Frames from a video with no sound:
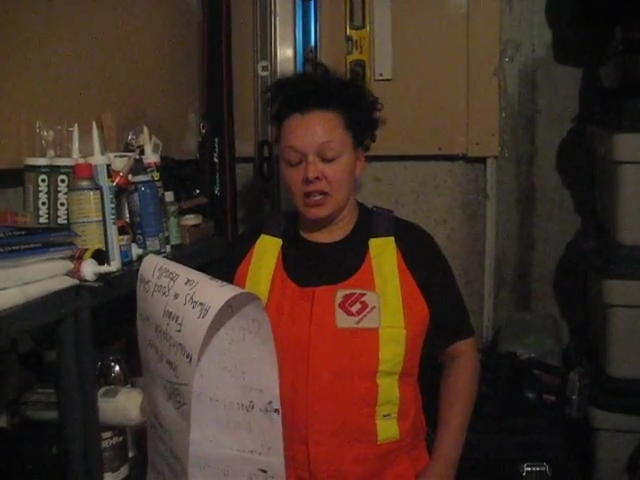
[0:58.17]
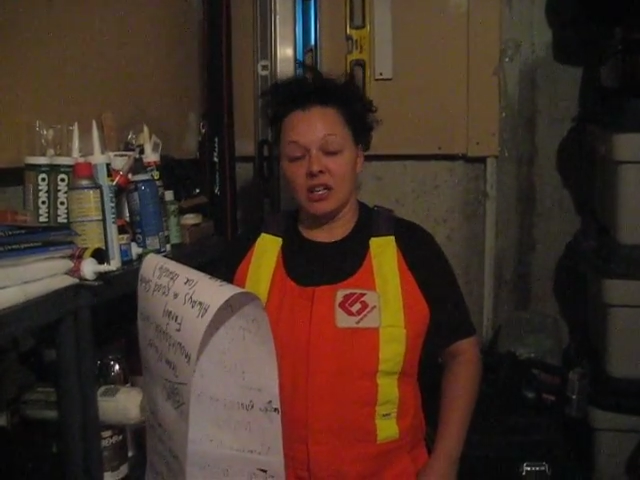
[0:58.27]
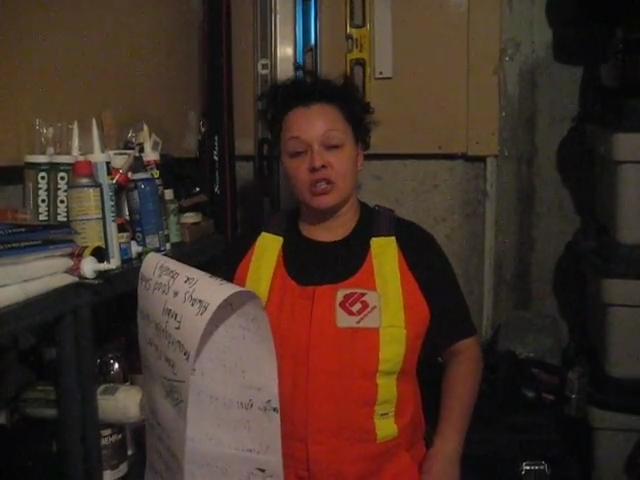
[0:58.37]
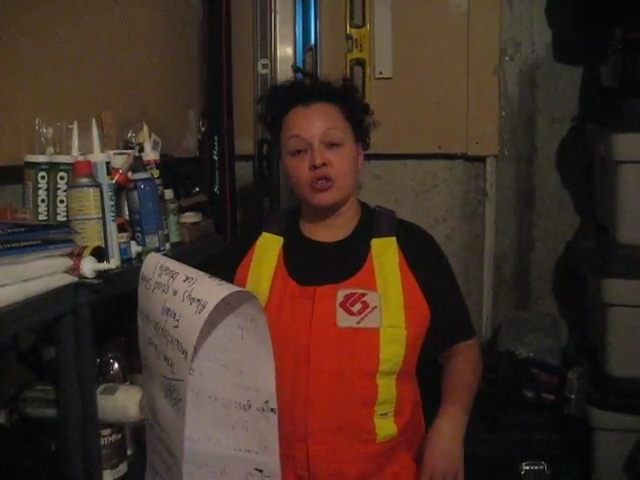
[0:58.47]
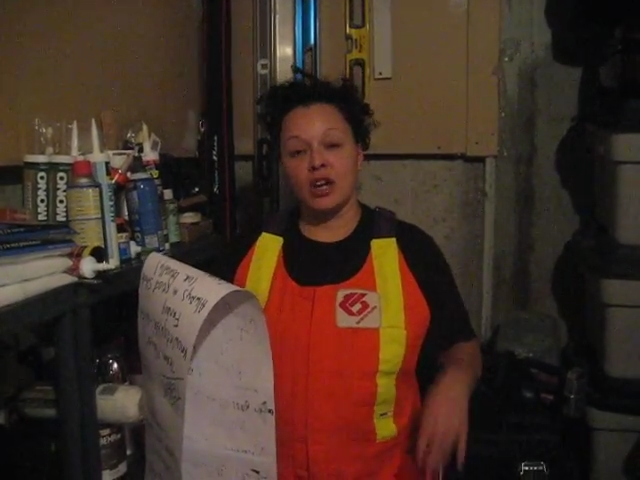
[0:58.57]

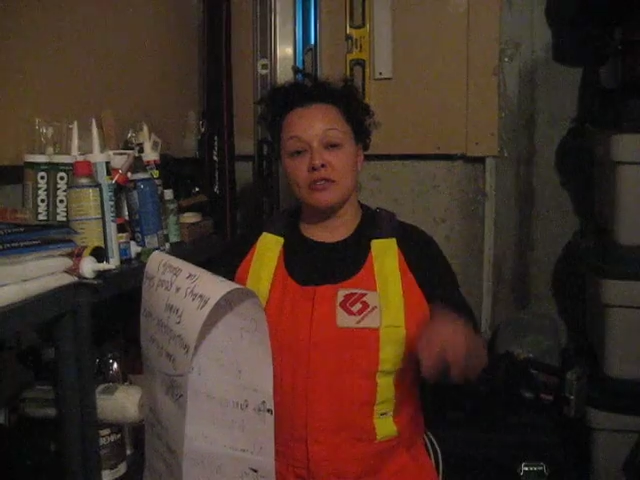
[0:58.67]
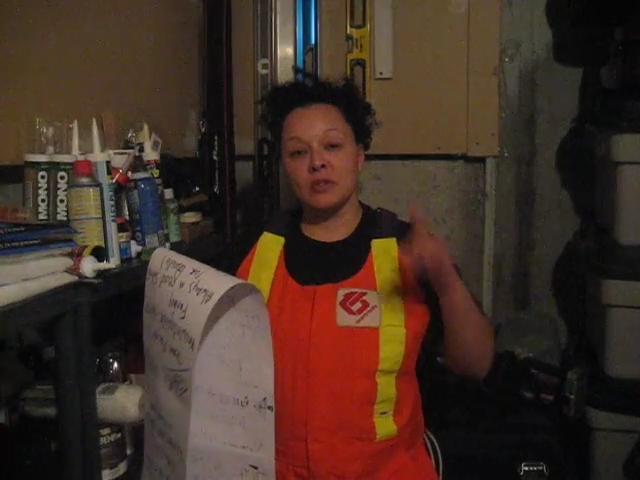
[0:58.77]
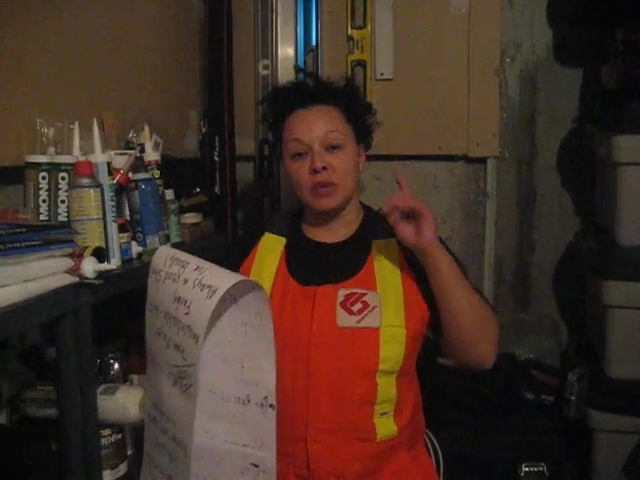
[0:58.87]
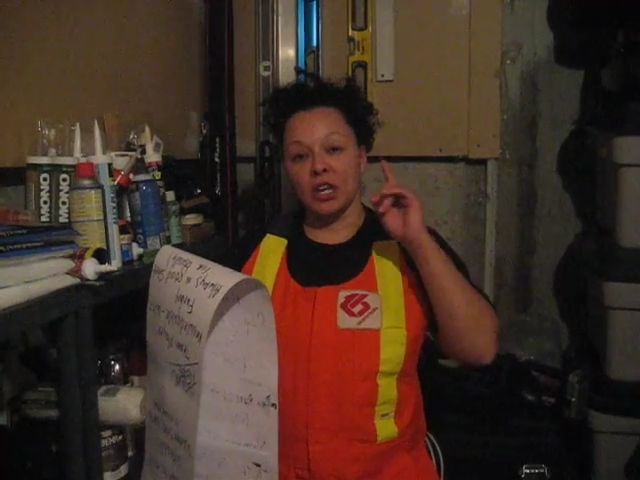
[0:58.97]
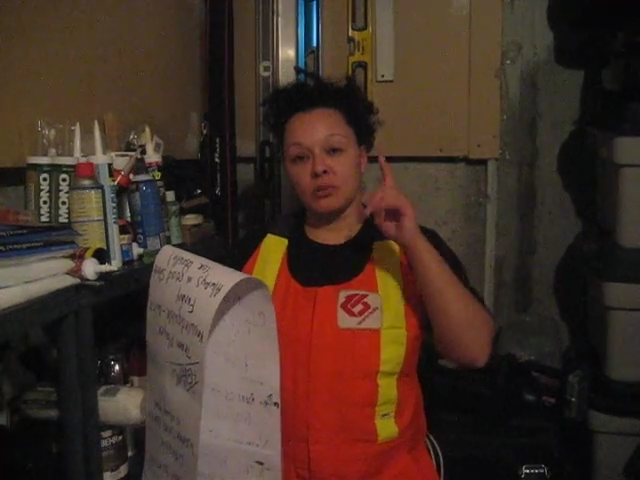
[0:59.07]
I strive to
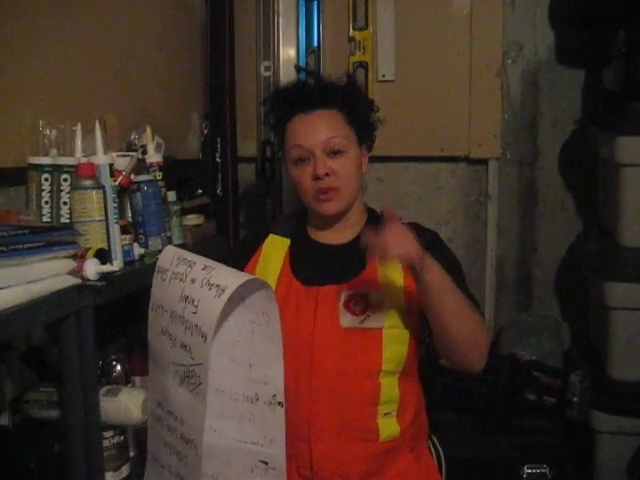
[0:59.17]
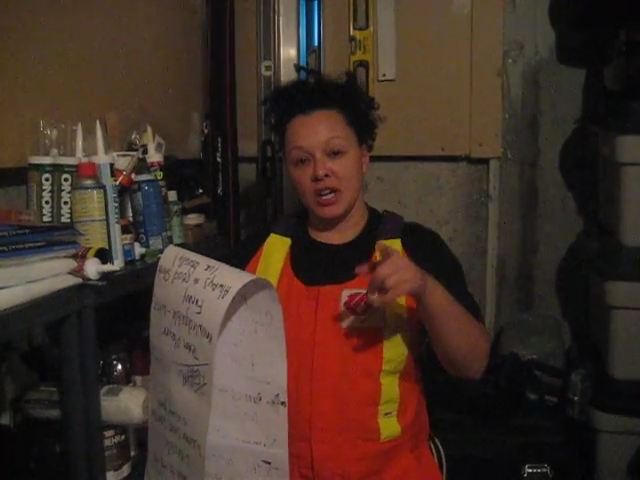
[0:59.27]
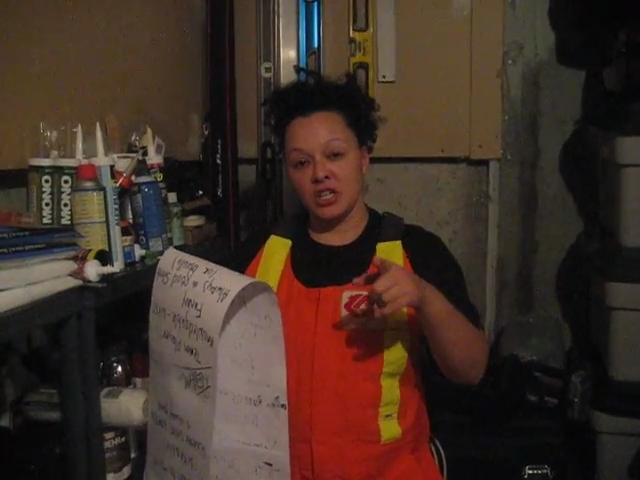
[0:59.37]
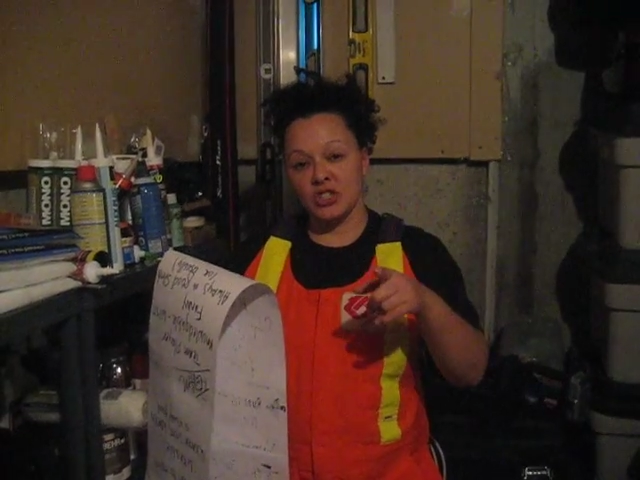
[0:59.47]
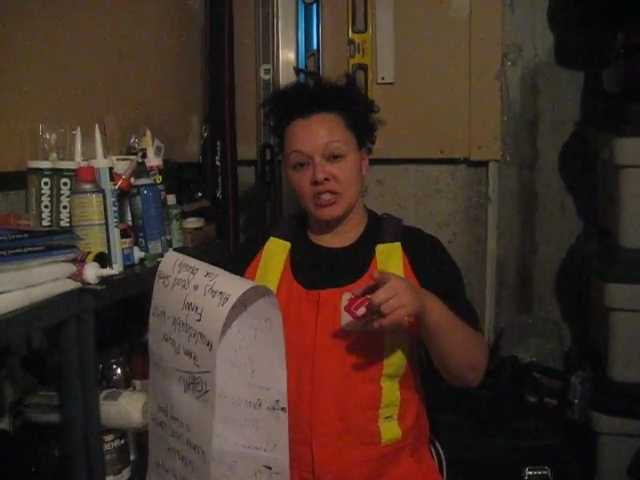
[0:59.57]
make it
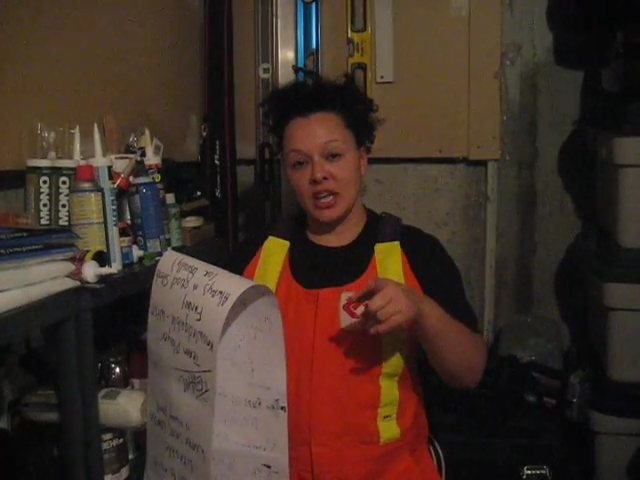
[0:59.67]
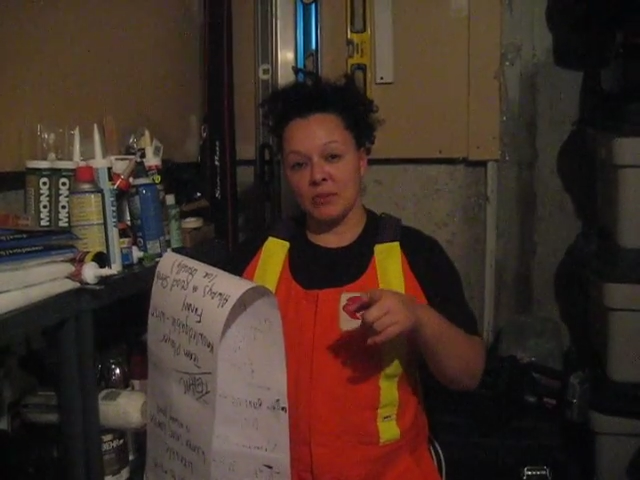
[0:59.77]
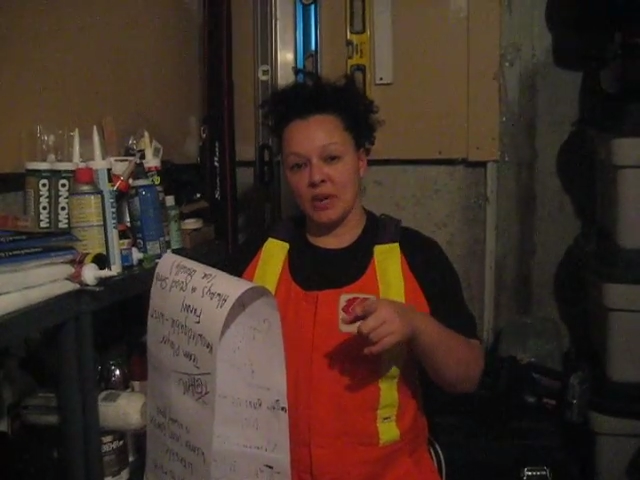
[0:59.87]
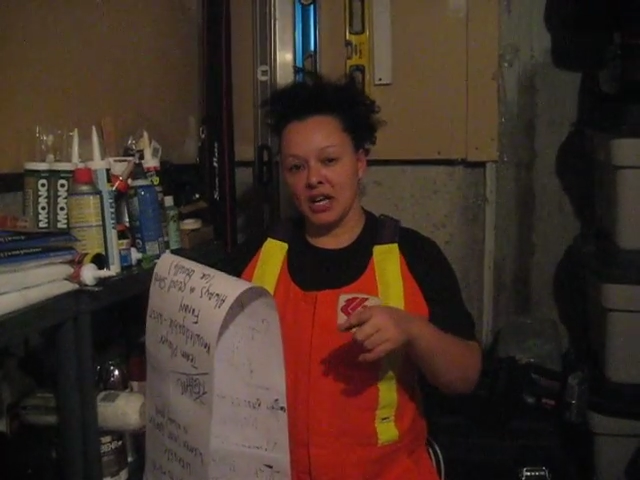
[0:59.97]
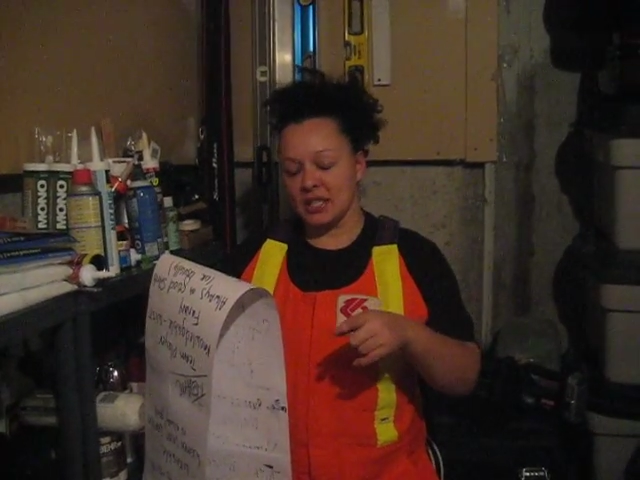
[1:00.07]
right, just like
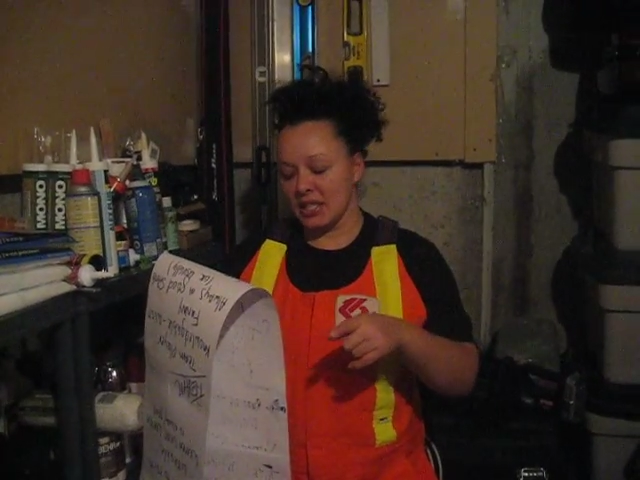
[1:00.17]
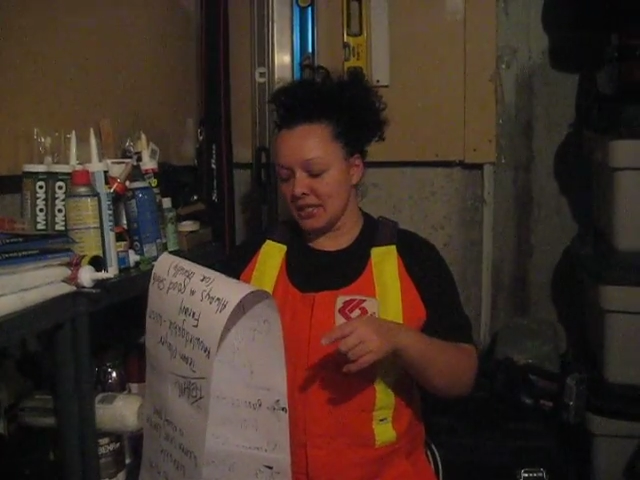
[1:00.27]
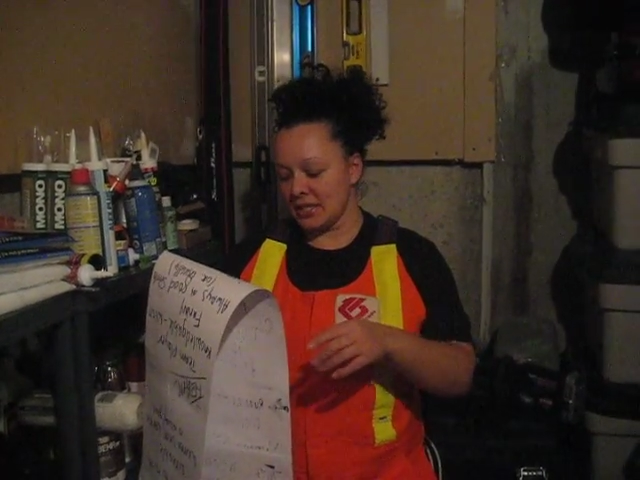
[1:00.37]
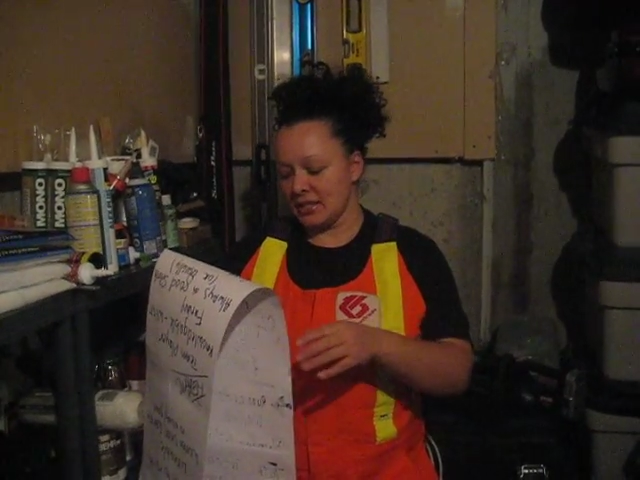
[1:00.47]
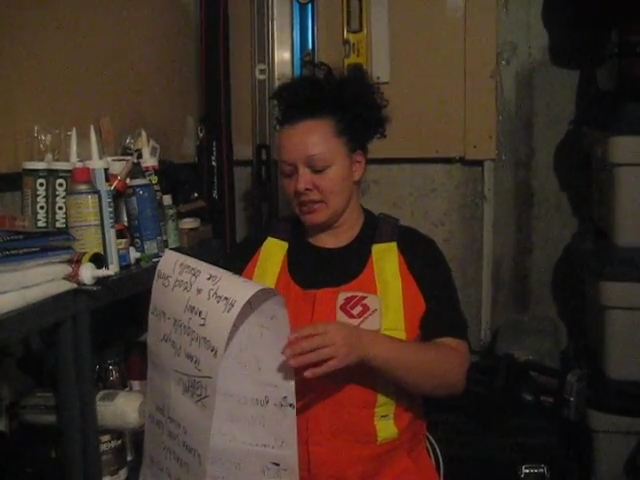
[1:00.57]
Mike does,